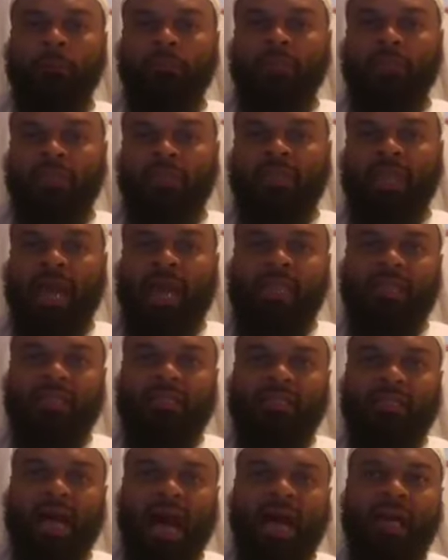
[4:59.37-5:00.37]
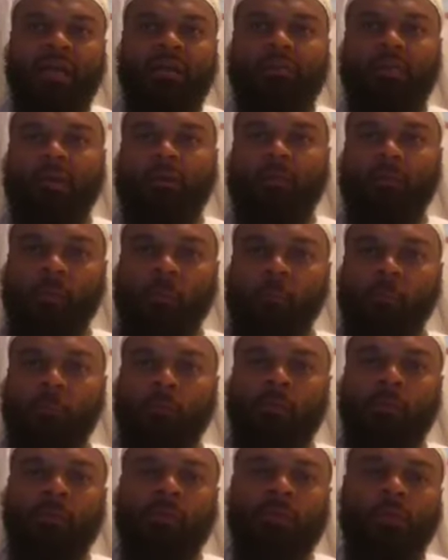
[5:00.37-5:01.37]
to sign this document.
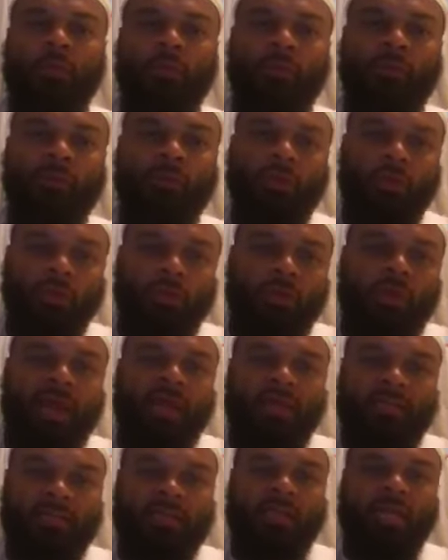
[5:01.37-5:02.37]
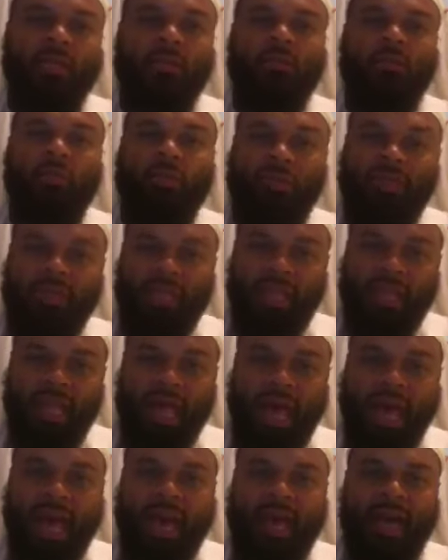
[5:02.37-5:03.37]
The United States was the
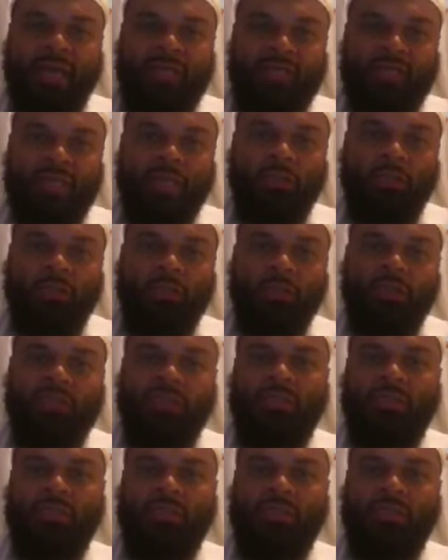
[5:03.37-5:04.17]
last country to